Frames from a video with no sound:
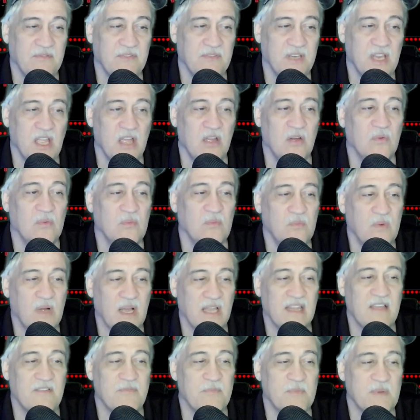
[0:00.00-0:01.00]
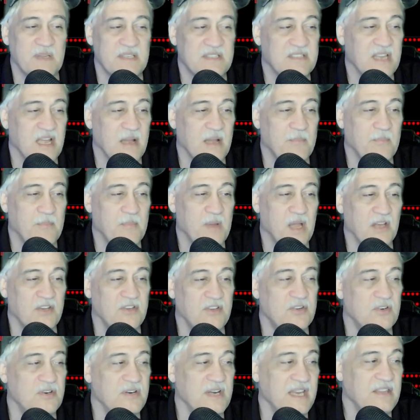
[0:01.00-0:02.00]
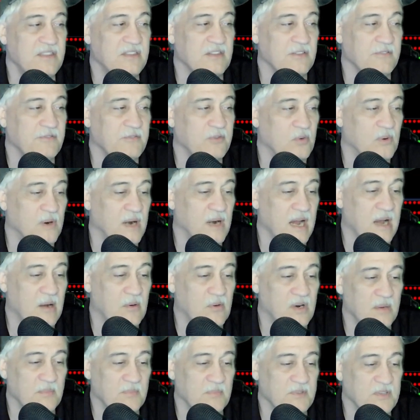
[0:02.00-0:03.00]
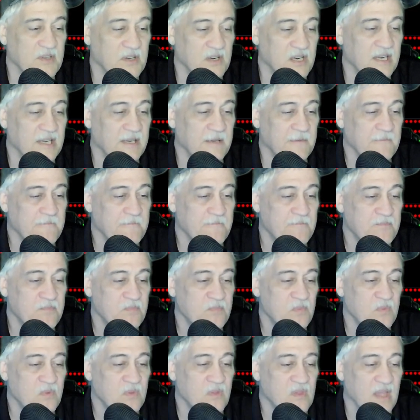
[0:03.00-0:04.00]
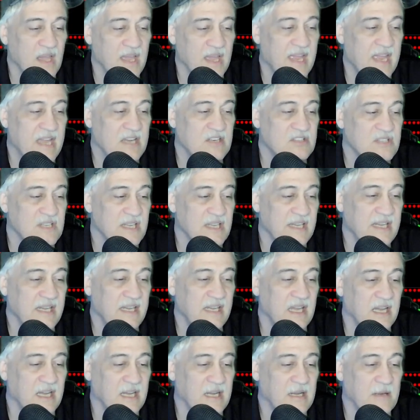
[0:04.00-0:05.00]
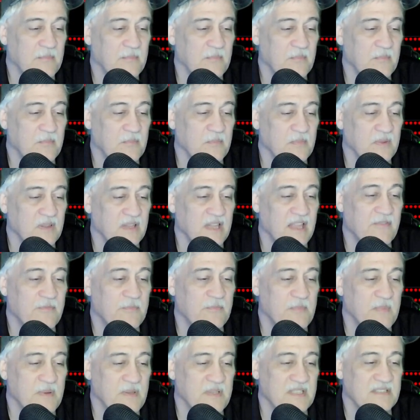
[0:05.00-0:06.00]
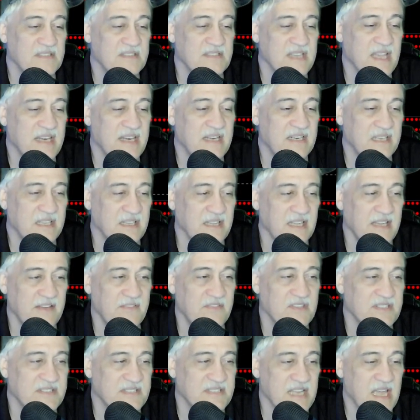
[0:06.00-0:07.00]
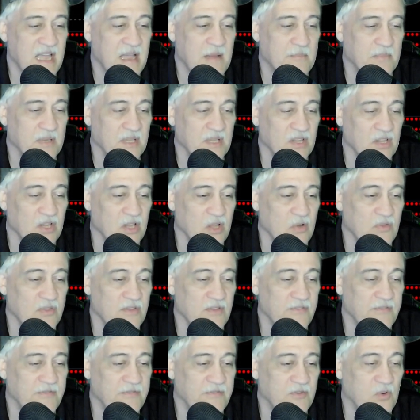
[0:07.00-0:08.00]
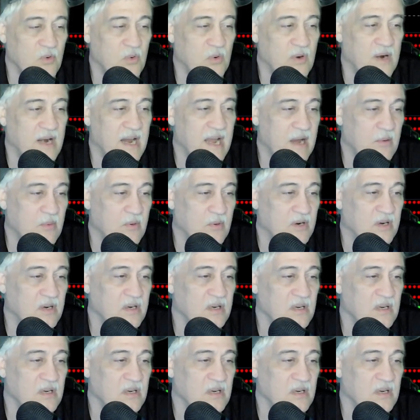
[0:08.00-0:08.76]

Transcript: No, I left my stop underneath the 4 hour. I'm sorry. I actually decided to leave the stop below the 4 hour.